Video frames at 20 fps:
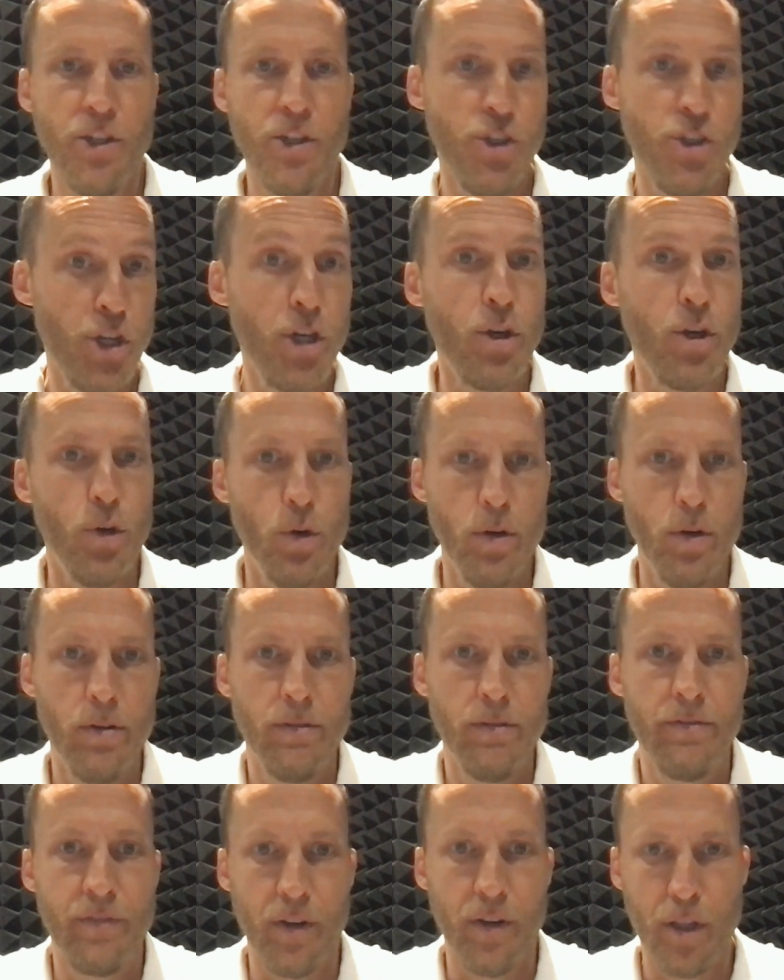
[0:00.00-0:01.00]
a
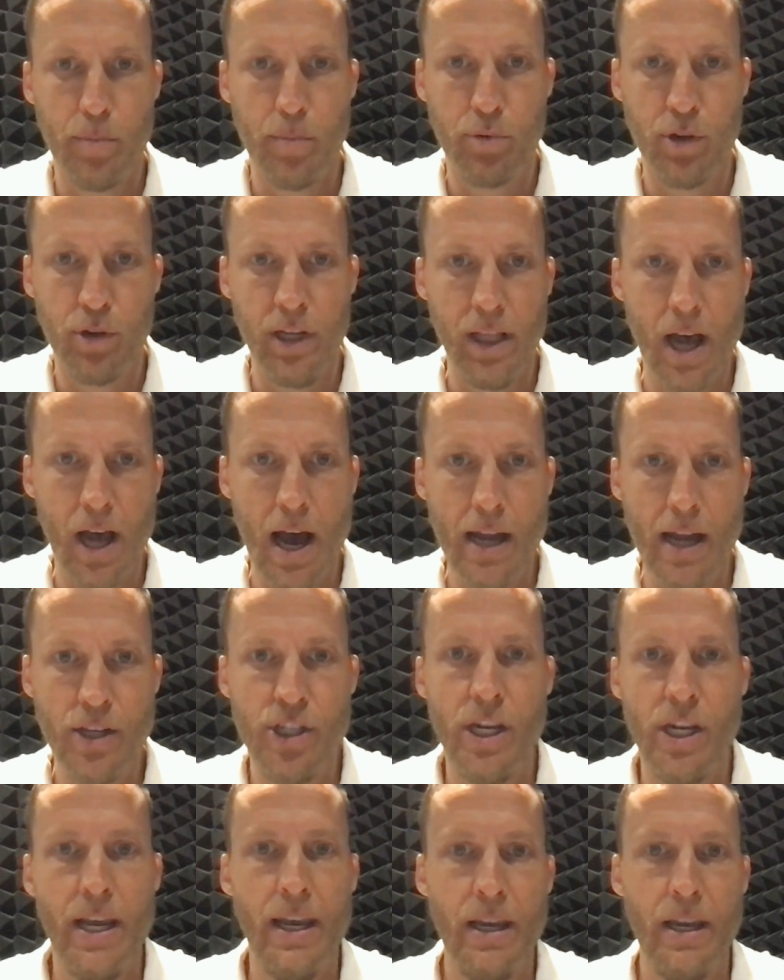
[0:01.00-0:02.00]
do for the
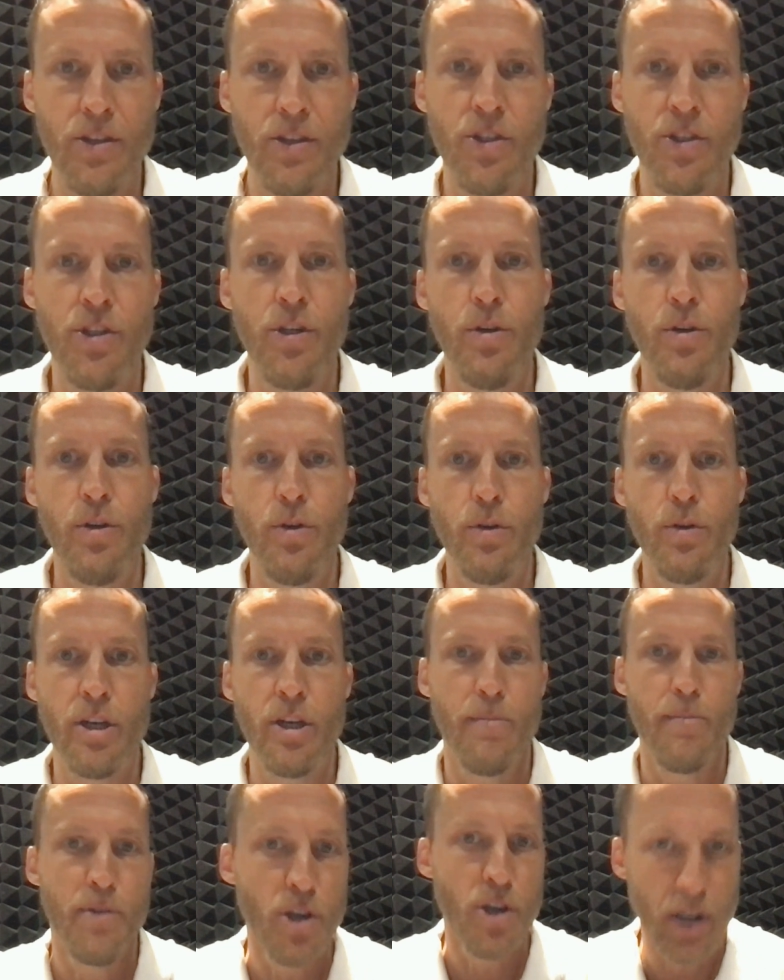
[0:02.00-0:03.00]
pre-launch is to
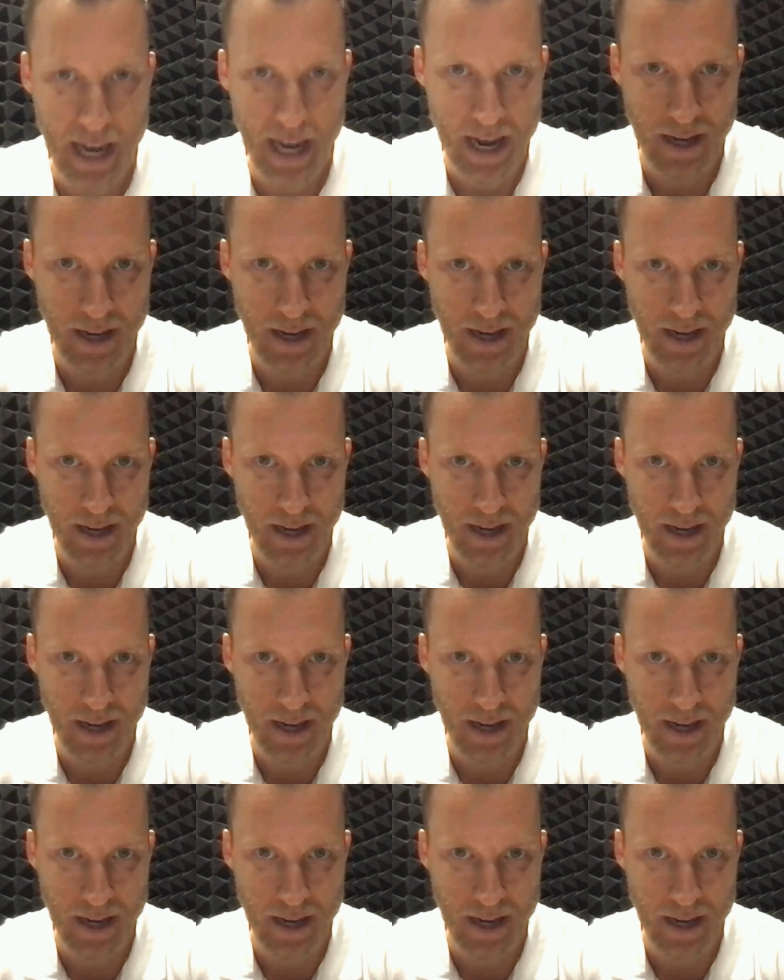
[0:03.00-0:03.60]
communicate.